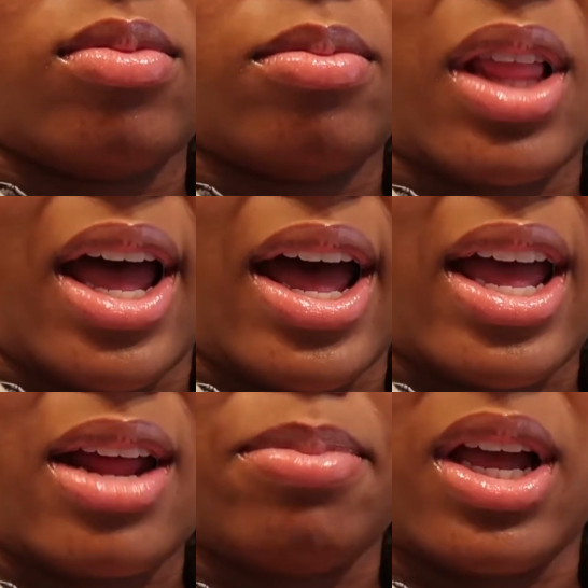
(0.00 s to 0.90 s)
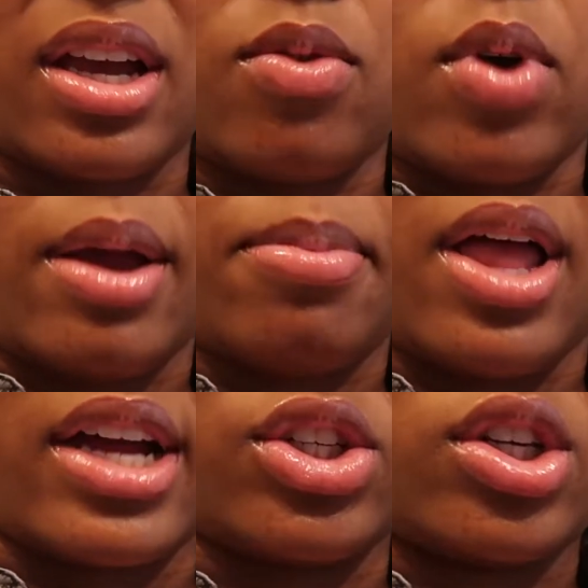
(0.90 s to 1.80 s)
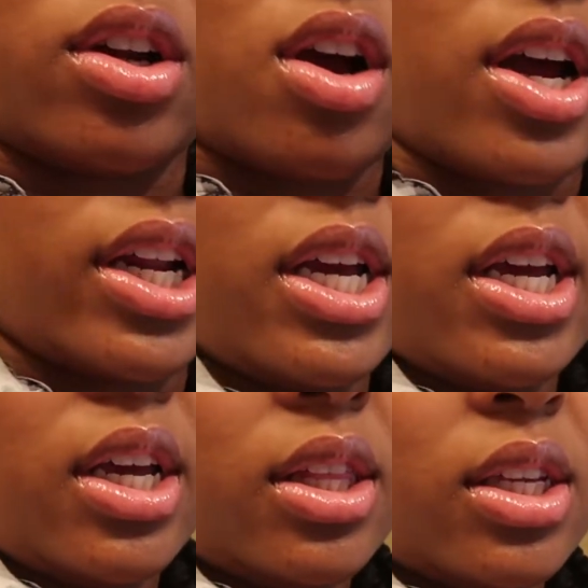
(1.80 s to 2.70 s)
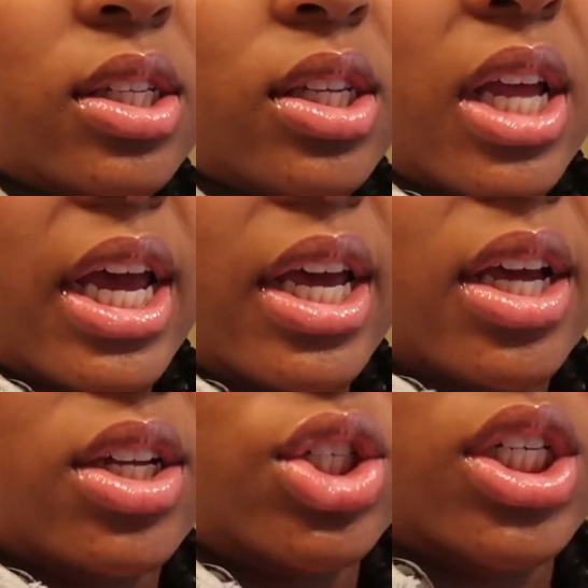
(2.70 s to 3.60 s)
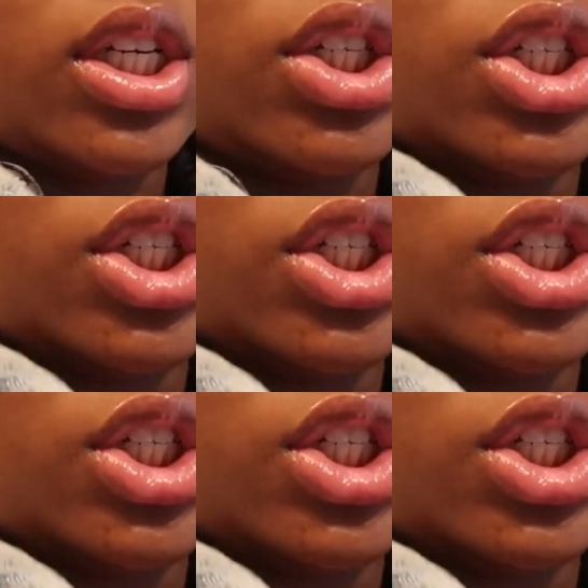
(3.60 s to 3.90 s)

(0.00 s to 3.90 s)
plaid, black and white plaid shirt on, this like jean